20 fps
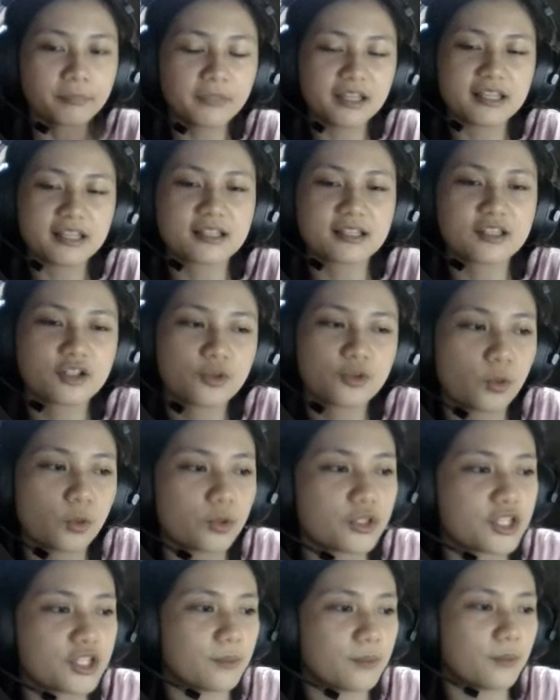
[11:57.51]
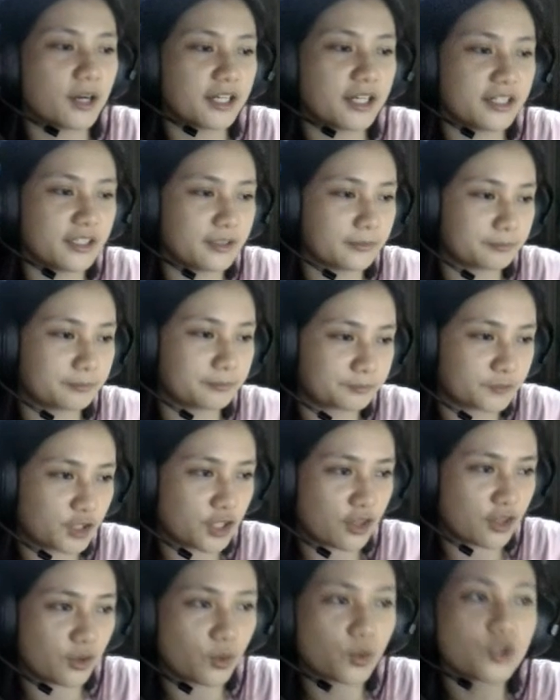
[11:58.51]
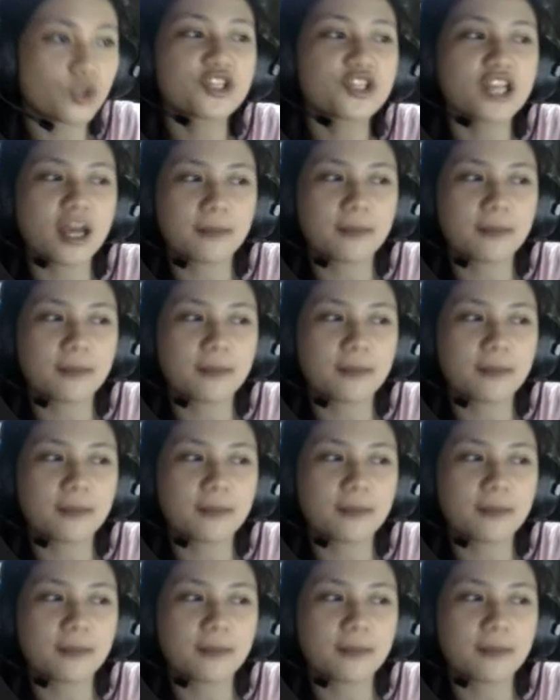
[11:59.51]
is a Golgi body, or the Golgi